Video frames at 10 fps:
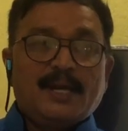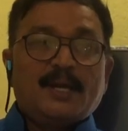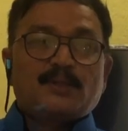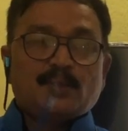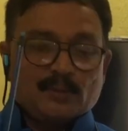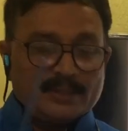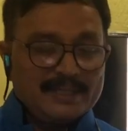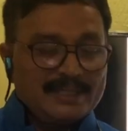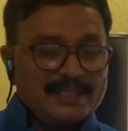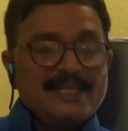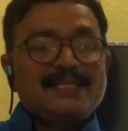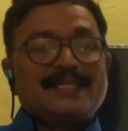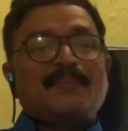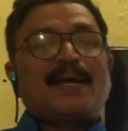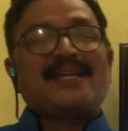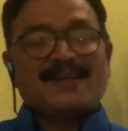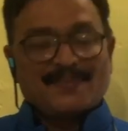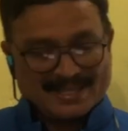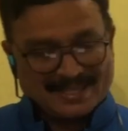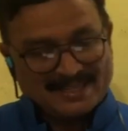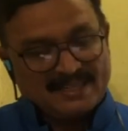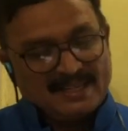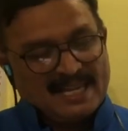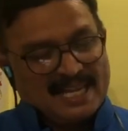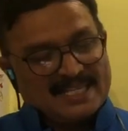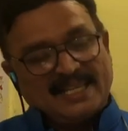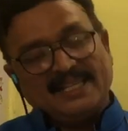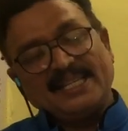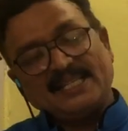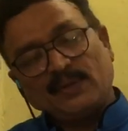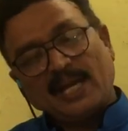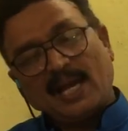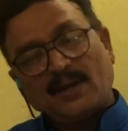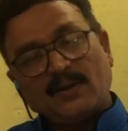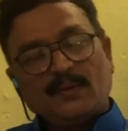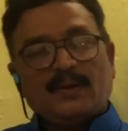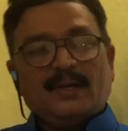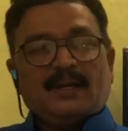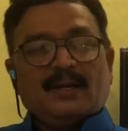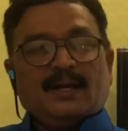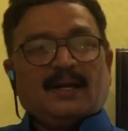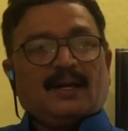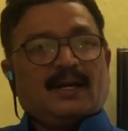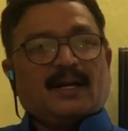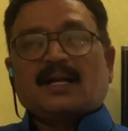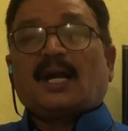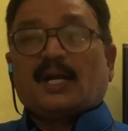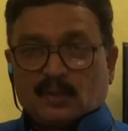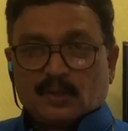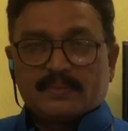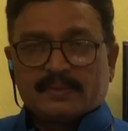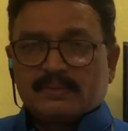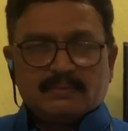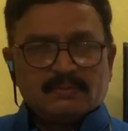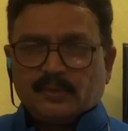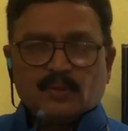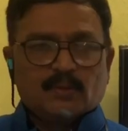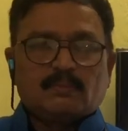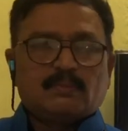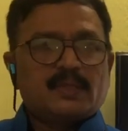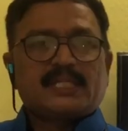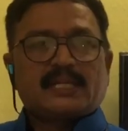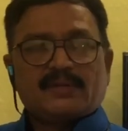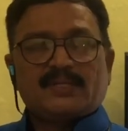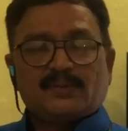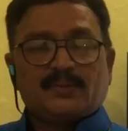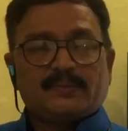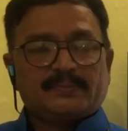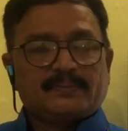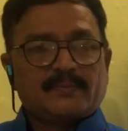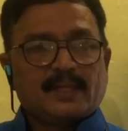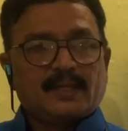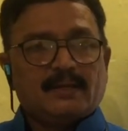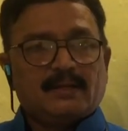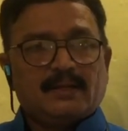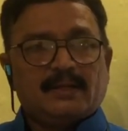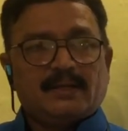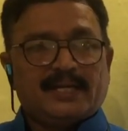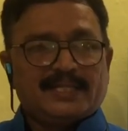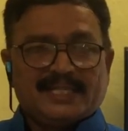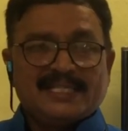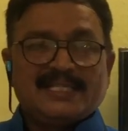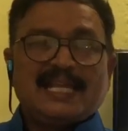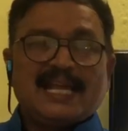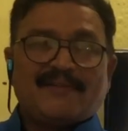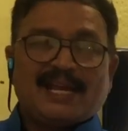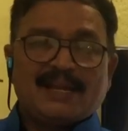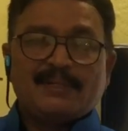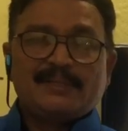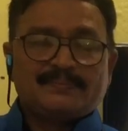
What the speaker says: So this is the barrier method. So in this we have condoms. We know, most of us know, it is easily available.